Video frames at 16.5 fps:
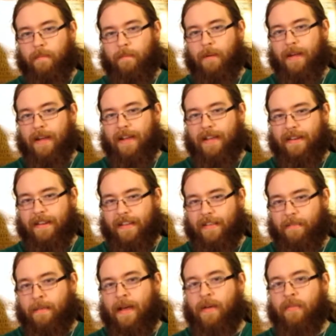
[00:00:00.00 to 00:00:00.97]
by
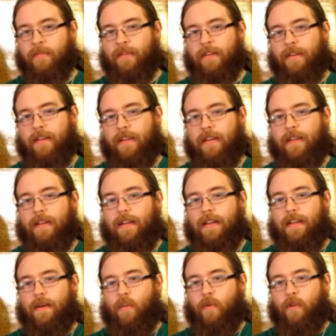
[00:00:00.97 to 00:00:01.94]
Death Mountain
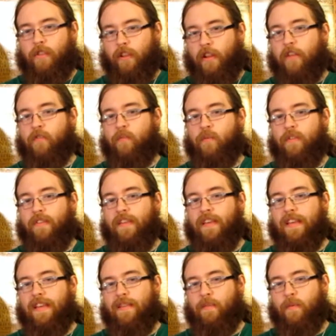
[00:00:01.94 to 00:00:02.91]
where the Lost Woods
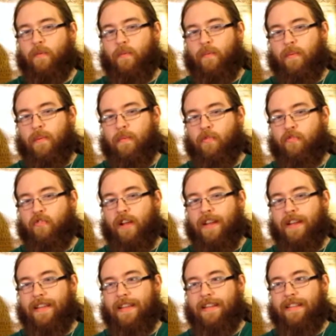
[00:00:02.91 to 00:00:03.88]
is, where I was
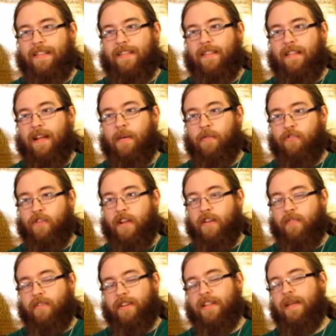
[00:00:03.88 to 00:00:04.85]
trying
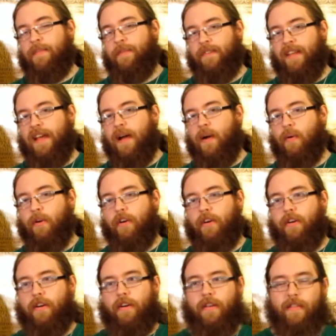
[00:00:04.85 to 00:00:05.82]
to reclaim the
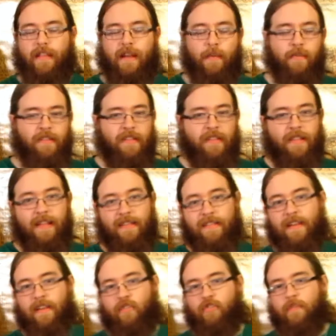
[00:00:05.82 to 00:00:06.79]
tower that was in that
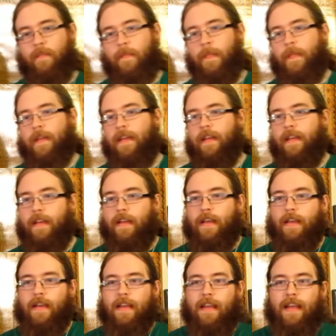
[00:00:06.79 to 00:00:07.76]
section.
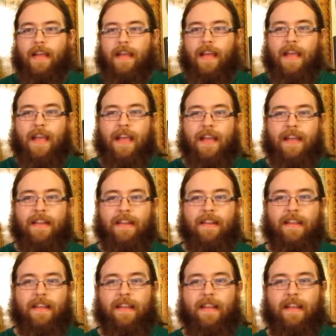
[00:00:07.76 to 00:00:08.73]
And